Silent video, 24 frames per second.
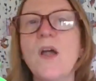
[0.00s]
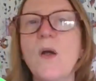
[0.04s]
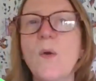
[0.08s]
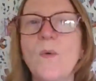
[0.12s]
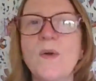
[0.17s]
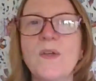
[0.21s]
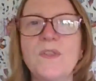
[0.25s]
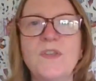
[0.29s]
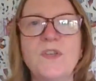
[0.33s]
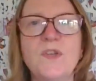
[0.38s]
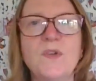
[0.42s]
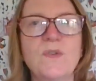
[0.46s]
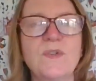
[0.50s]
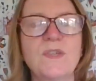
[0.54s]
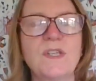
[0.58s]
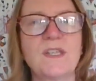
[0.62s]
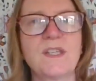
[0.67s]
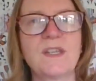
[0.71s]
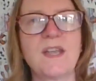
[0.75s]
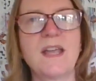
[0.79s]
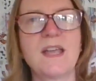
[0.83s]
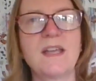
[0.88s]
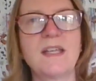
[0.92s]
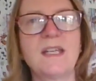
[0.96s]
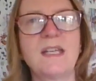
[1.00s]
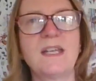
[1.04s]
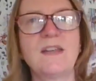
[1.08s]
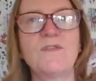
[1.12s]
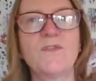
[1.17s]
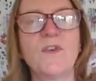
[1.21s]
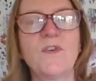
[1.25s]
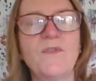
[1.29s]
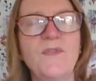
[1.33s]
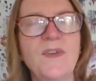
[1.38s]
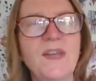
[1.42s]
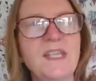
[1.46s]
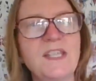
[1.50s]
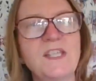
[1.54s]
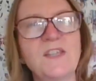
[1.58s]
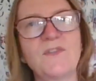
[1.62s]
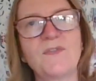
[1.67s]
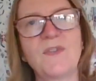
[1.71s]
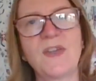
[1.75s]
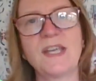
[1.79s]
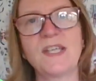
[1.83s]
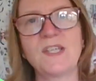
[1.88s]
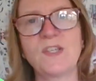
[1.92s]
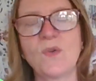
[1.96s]
Whether you're designing for
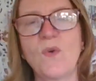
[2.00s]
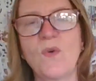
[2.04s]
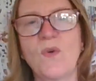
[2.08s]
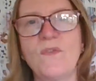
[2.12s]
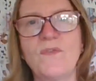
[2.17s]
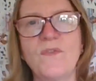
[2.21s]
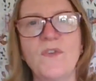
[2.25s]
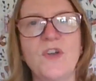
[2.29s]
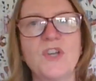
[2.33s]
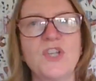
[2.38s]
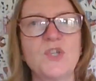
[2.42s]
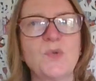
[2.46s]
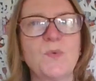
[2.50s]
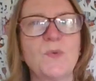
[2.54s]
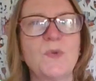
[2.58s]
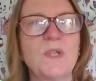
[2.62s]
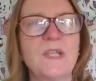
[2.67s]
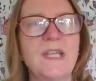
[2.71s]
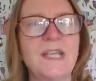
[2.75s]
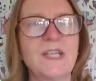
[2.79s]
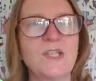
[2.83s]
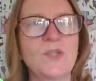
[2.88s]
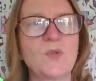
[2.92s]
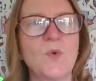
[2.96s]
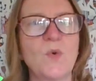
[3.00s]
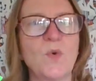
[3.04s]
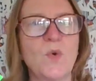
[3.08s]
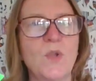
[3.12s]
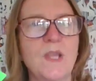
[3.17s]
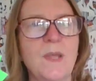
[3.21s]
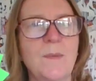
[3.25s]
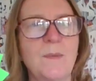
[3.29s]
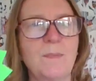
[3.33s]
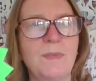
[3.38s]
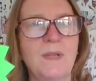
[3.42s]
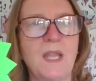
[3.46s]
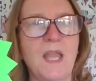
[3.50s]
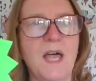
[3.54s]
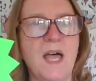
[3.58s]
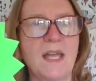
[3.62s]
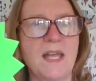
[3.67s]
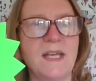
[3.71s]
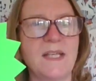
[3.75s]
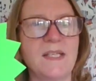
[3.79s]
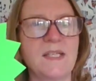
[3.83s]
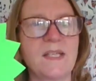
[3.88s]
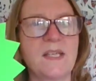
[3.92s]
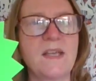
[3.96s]
face-to-face or virtual, it all
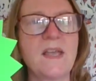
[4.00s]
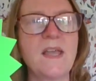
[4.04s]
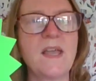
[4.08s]
applies.